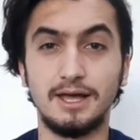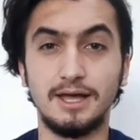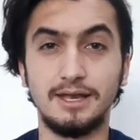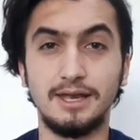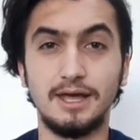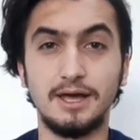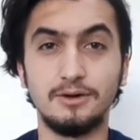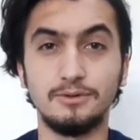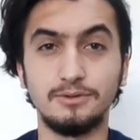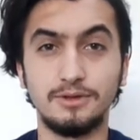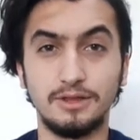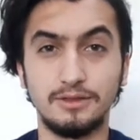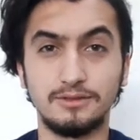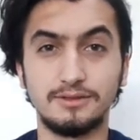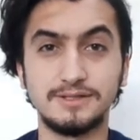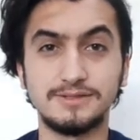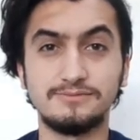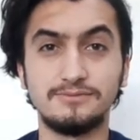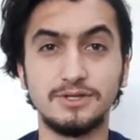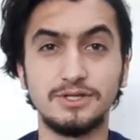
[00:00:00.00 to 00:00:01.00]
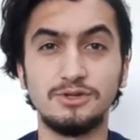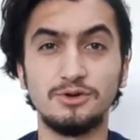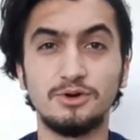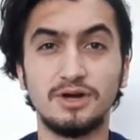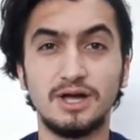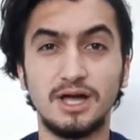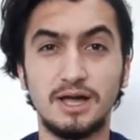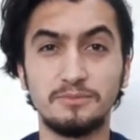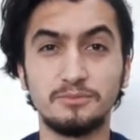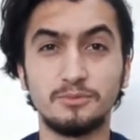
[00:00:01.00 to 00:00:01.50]
Now in this video
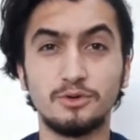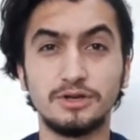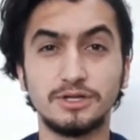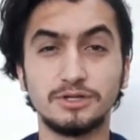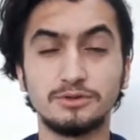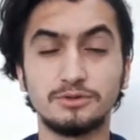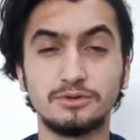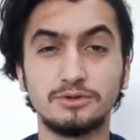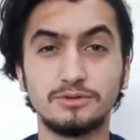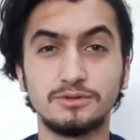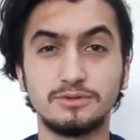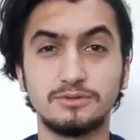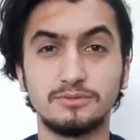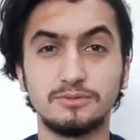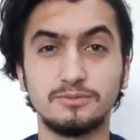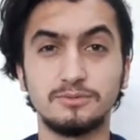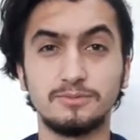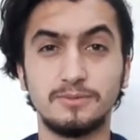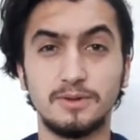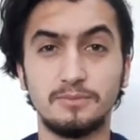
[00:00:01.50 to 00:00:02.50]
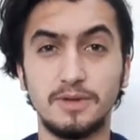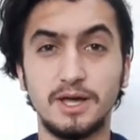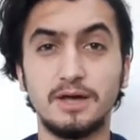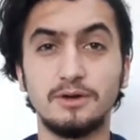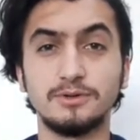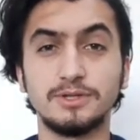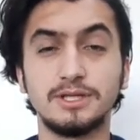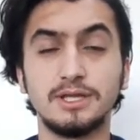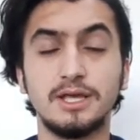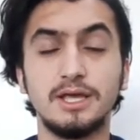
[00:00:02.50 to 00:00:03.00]
I'm going to talk
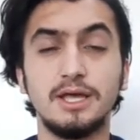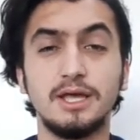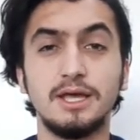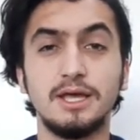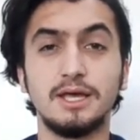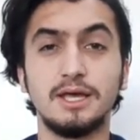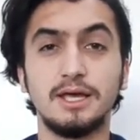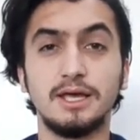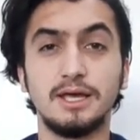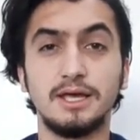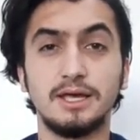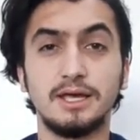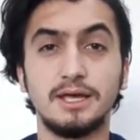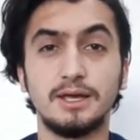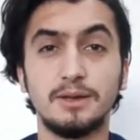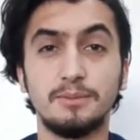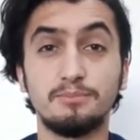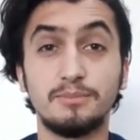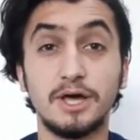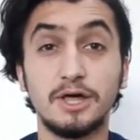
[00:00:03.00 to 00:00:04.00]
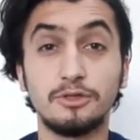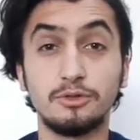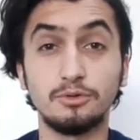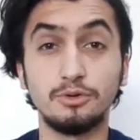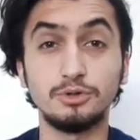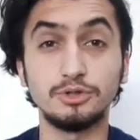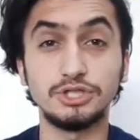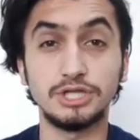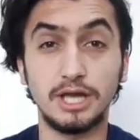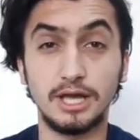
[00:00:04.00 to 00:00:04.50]
about
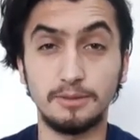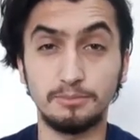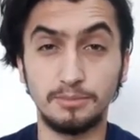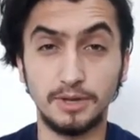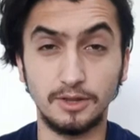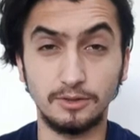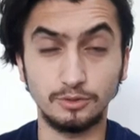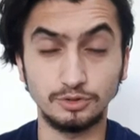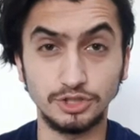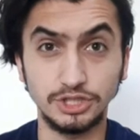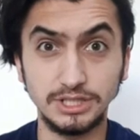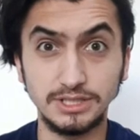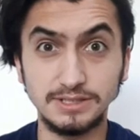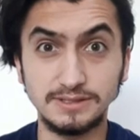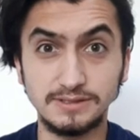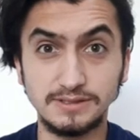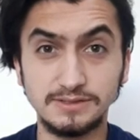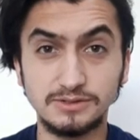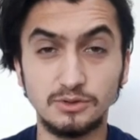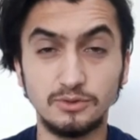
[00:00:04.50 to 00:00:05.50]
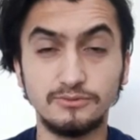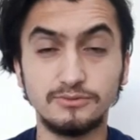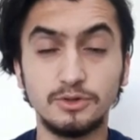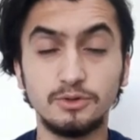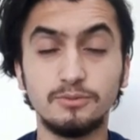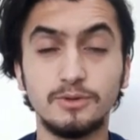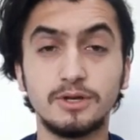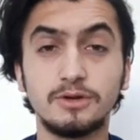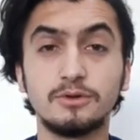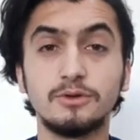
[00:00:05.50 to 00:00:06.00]
pathology and pathogenesis of
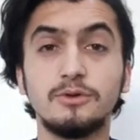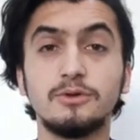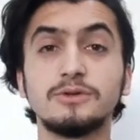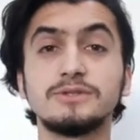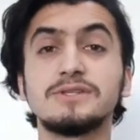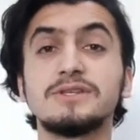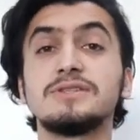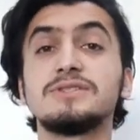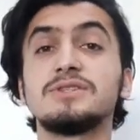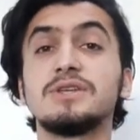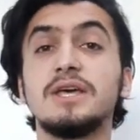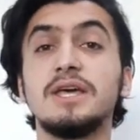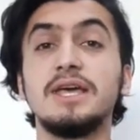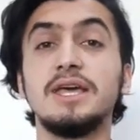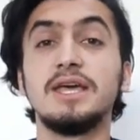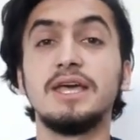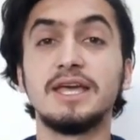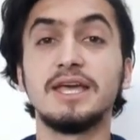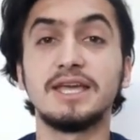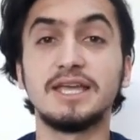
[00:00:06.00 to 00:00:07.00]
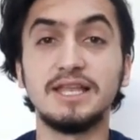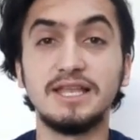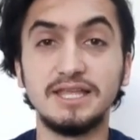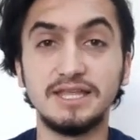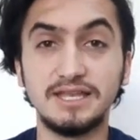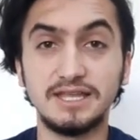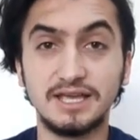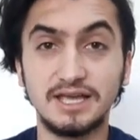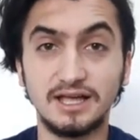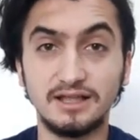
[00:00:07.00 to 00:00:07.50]
tuberculosis,
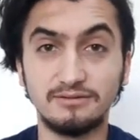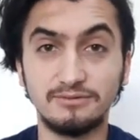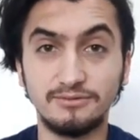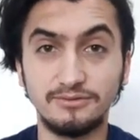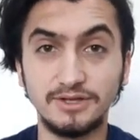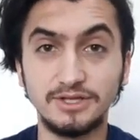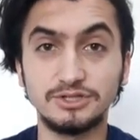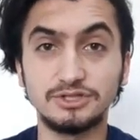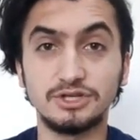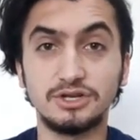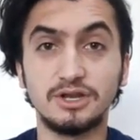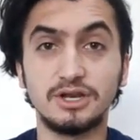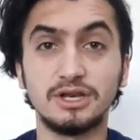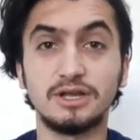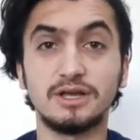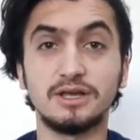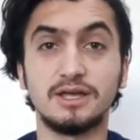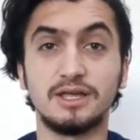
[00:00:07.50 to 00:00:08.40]
clinical feature,